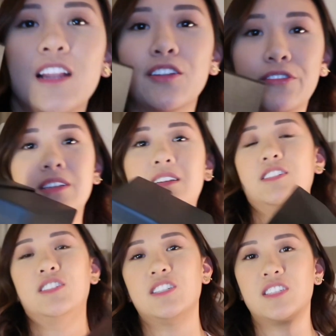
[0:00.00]

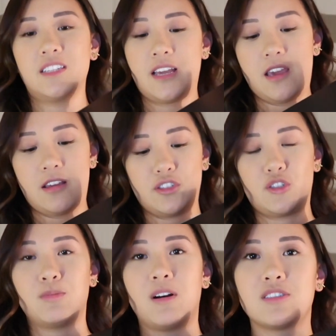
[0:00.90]
It's just a
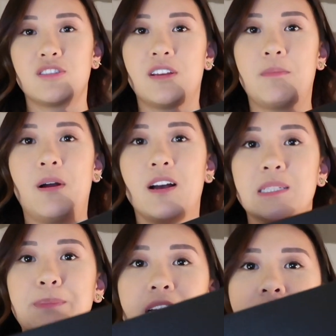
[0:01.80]
shoebox looking
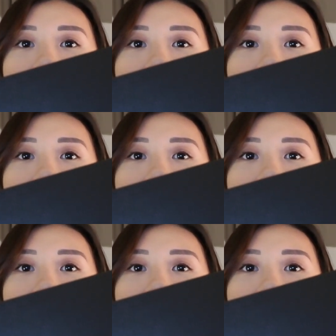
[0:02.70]
box, but